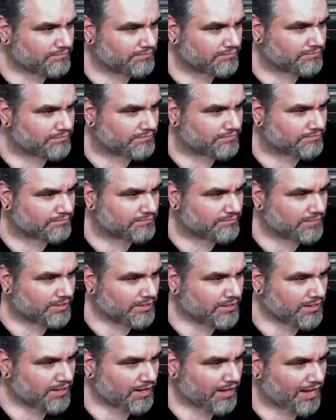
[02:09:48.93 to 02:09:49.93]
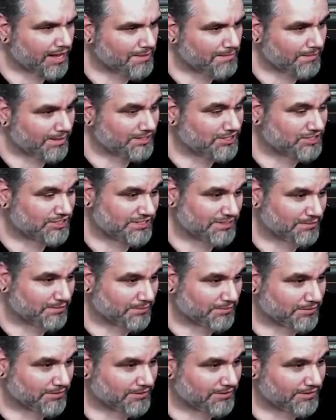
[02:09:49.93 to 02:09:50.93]
Hmm. I might just say
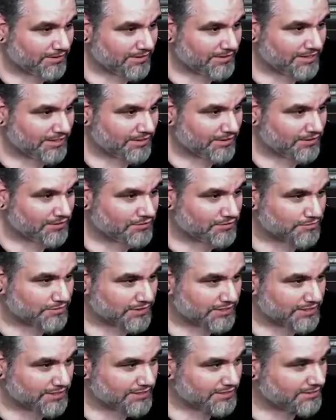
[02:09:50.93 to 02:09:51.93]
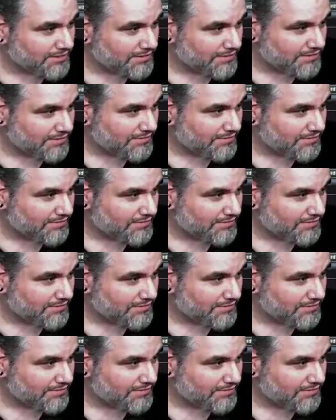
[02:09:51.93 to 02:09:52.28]
one more Oko. I think Oko is really good.